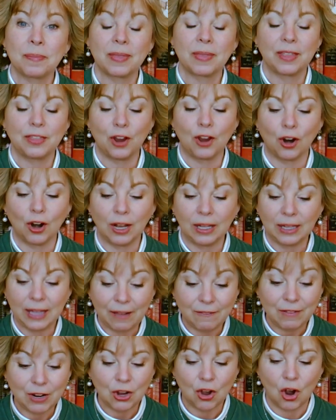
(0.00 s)
There are
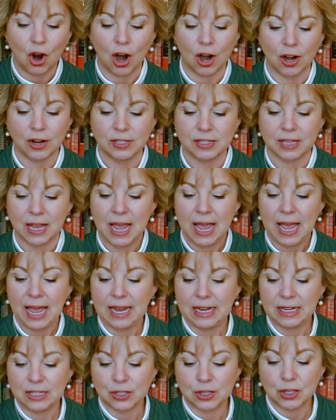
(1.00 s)
11 cards,
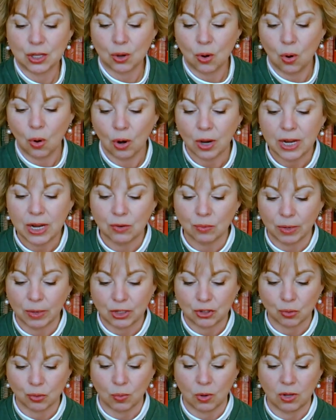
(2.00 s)
and it's the courting
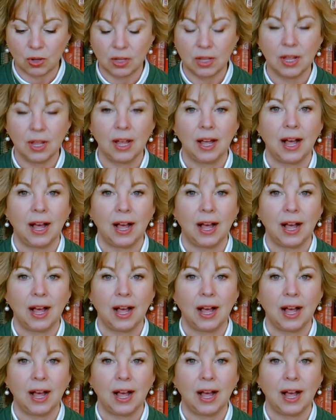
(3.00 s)
ritual